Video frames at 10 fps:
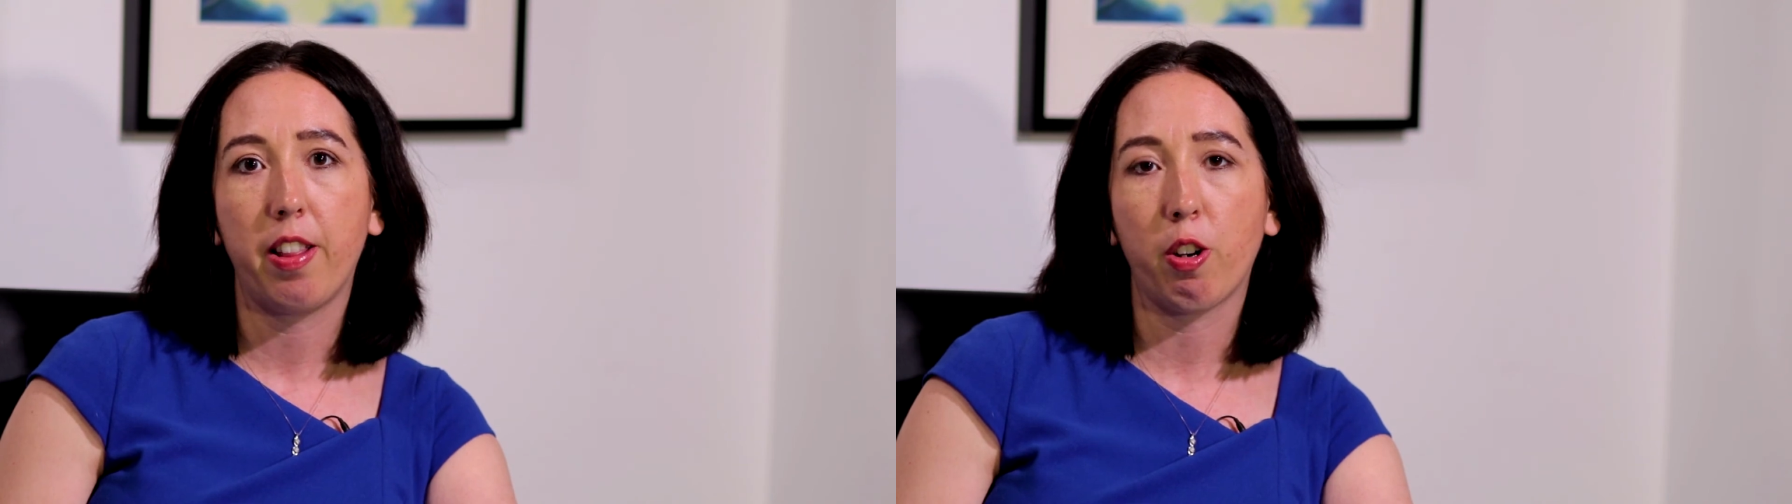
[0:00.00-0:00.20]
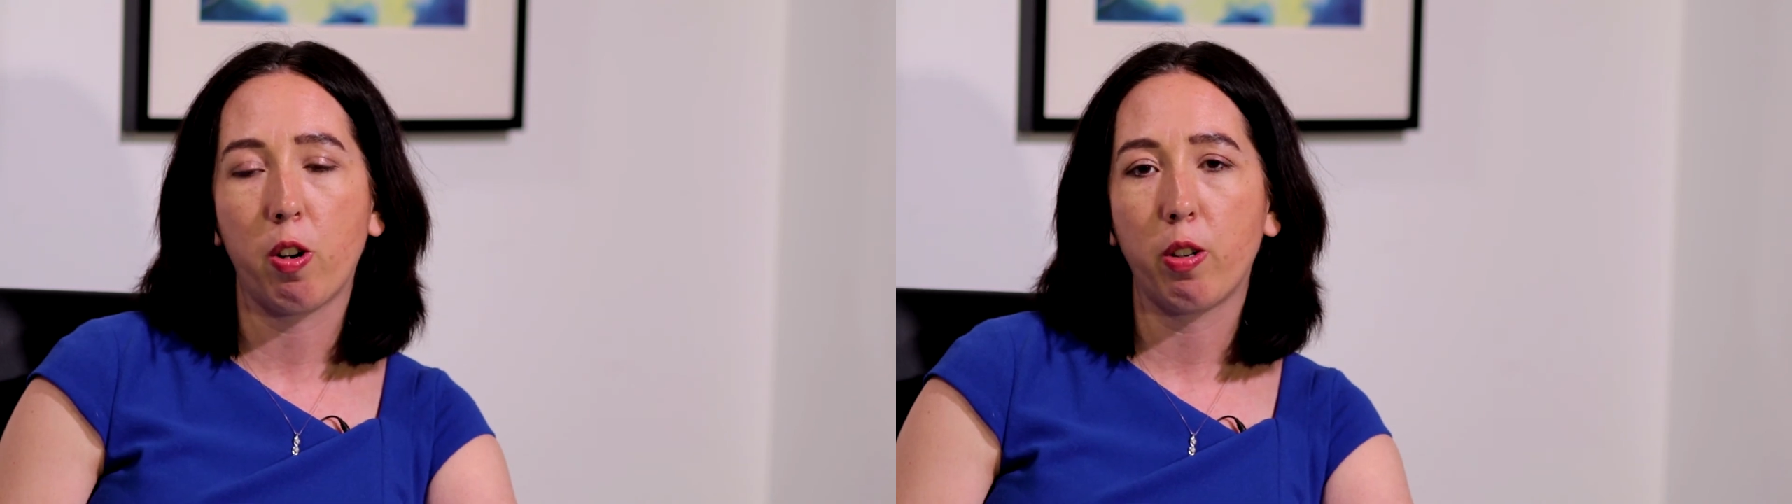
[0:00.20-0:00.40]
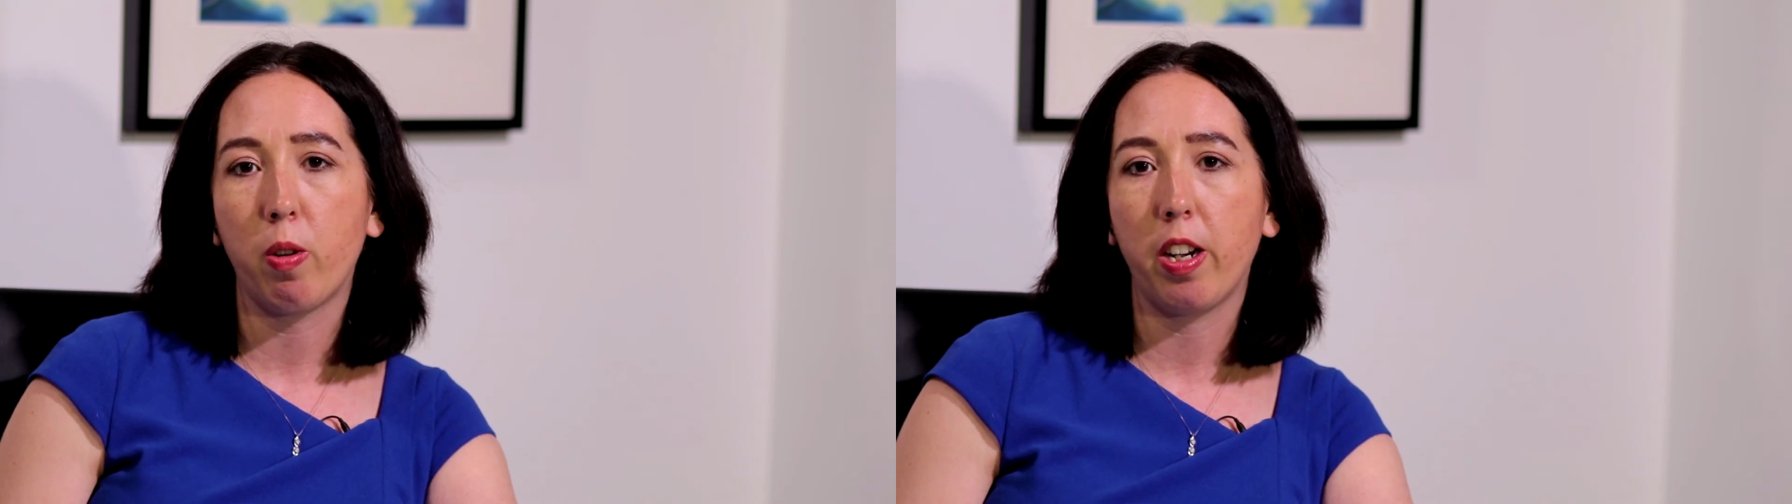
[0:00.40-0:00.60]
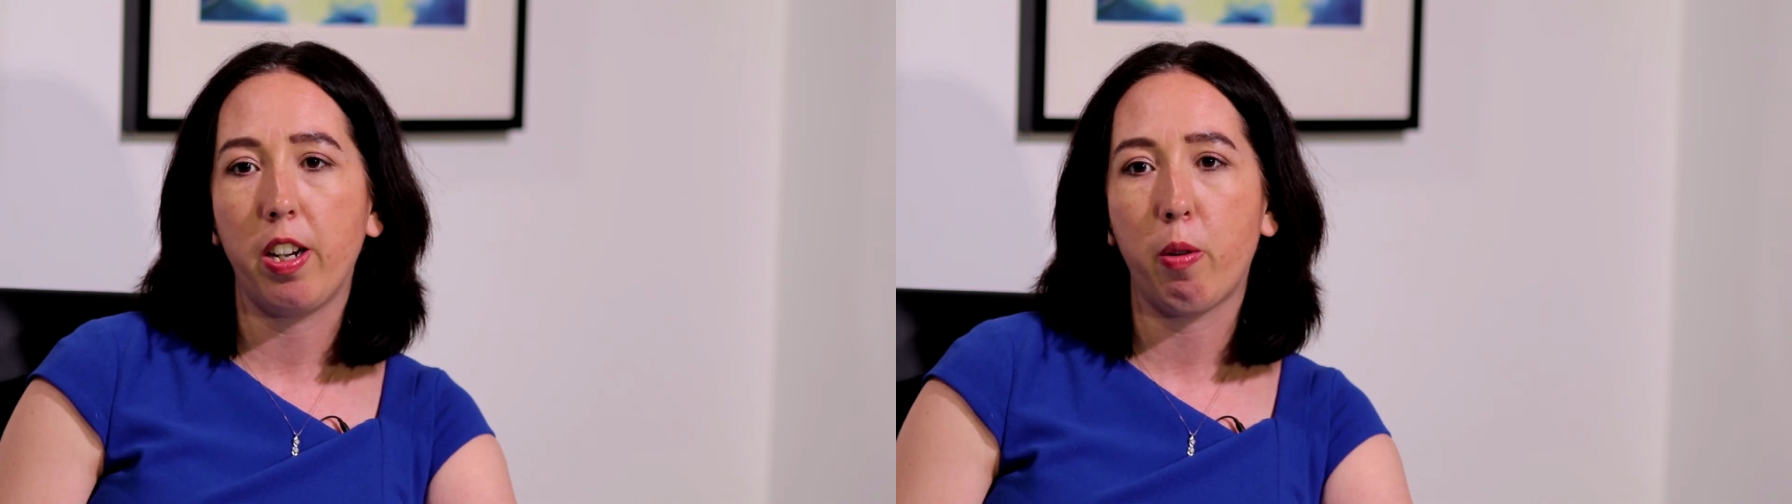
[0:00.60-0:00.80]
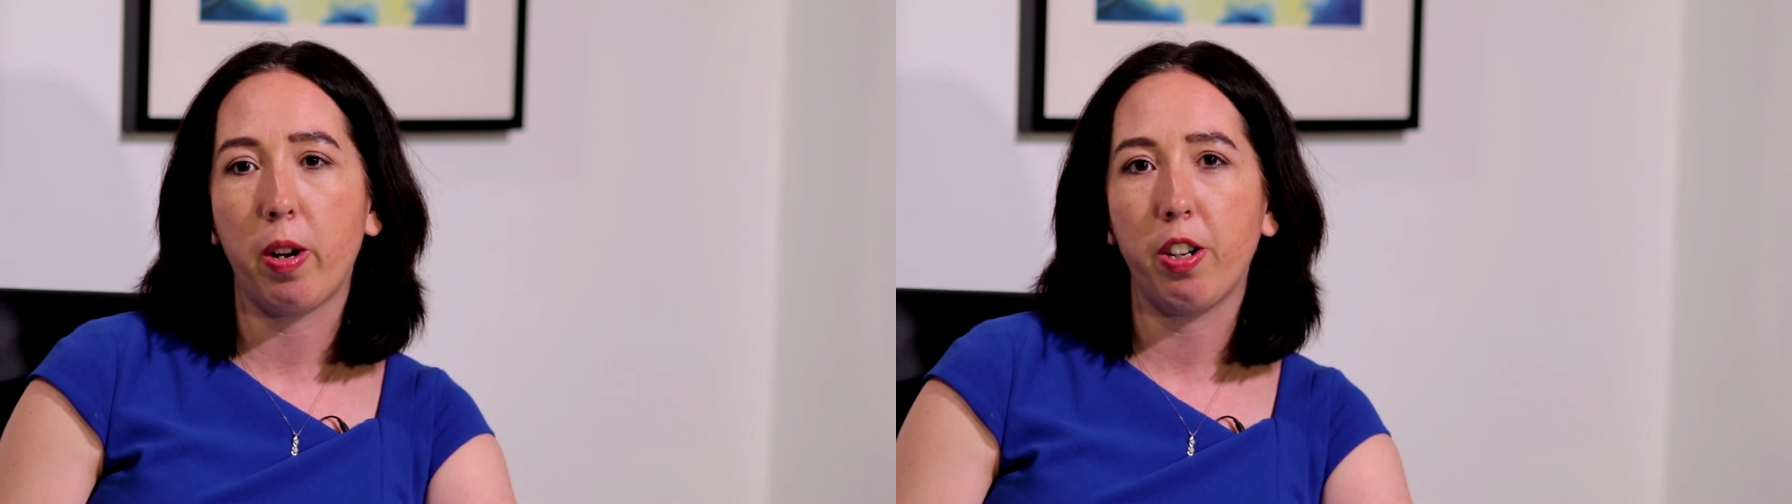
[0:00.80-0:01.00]
They're going to want to
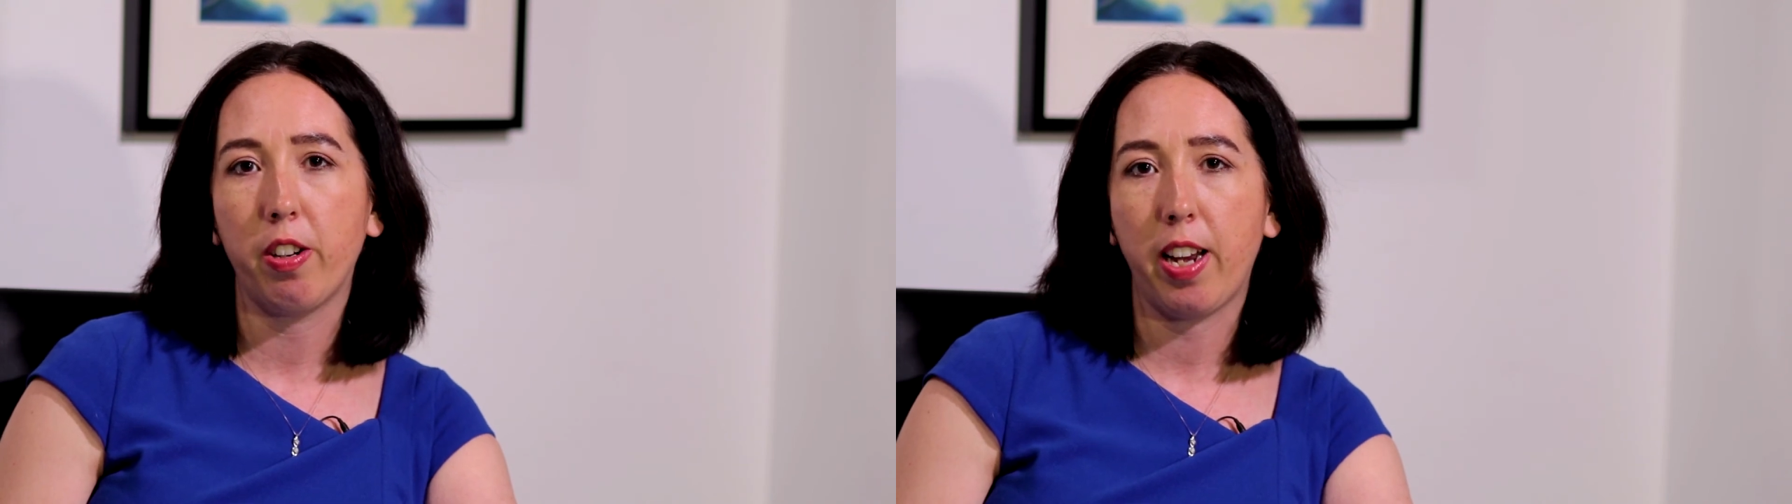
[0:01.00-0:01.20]
know what your